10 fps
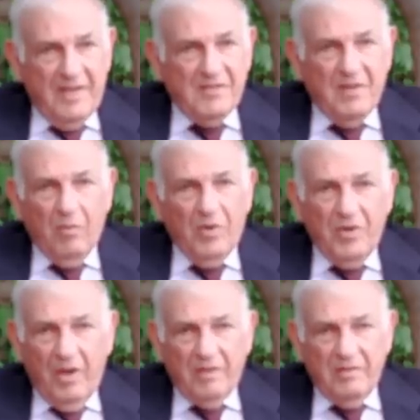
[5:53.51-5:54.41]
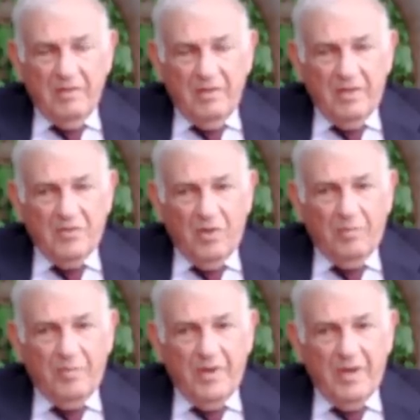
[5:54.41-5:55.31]
Israel would not drop
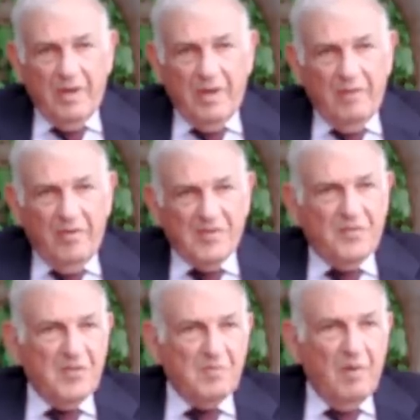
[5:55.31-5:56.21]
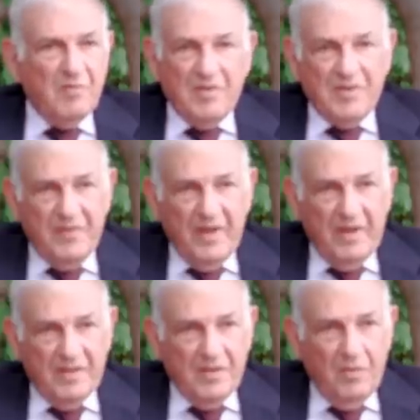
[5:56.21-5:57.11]
phosphorus bombs on
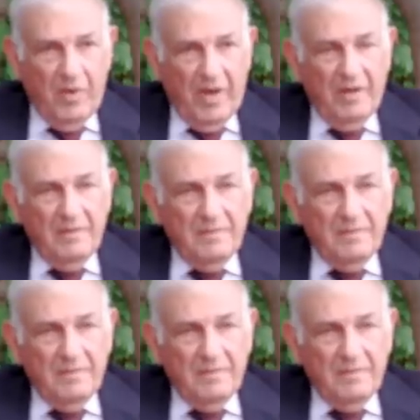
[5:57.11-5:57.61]
civilians, no way.